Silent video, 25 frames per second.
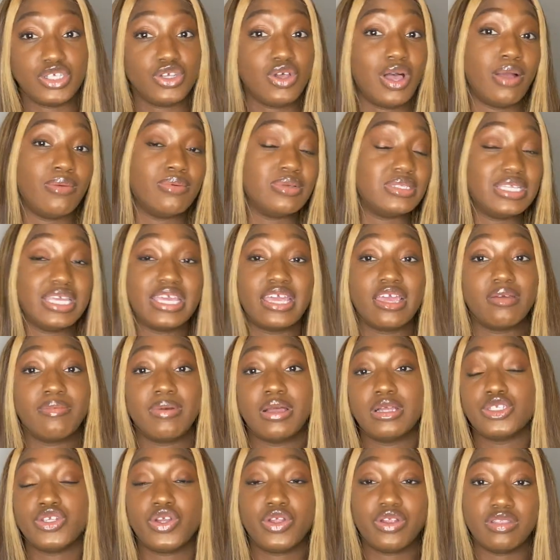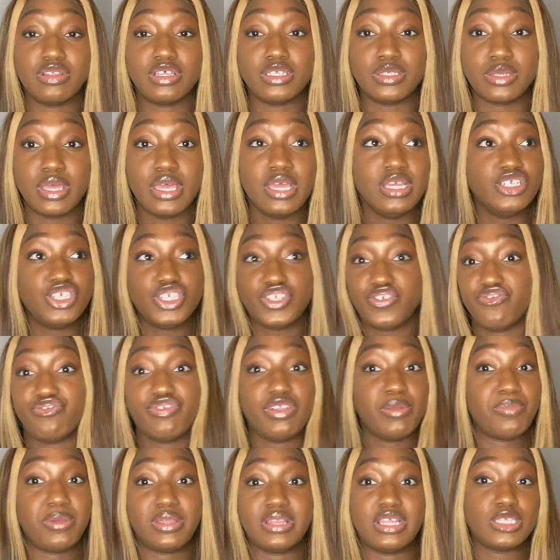I was thinking about turning this, just
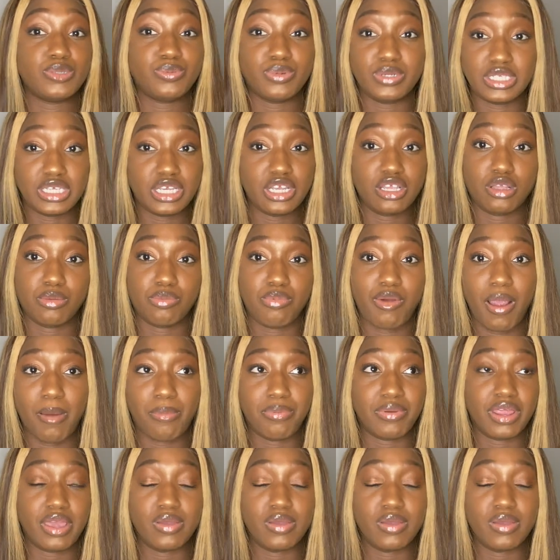flipping this particular property.